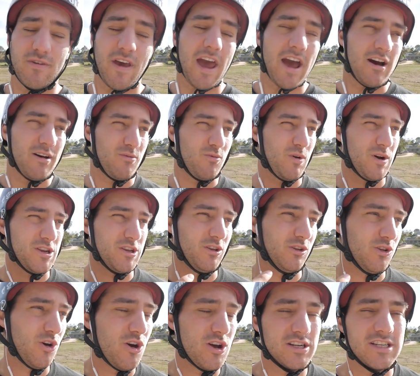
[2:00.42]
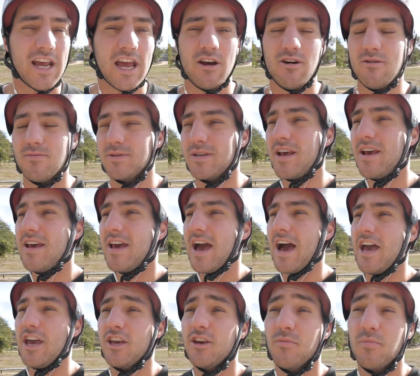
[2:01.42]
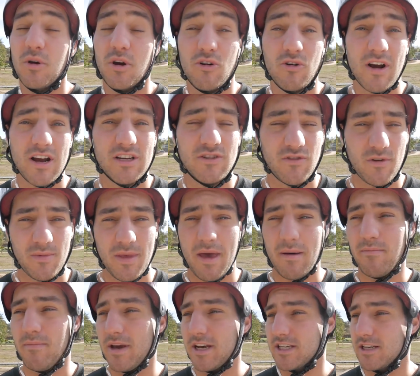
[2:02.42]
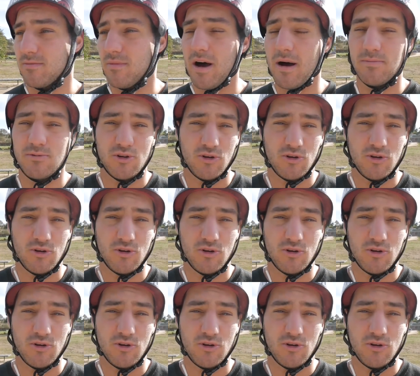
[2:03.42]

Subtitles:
of how when you learn tail whips, how you can progress from them, mix them up,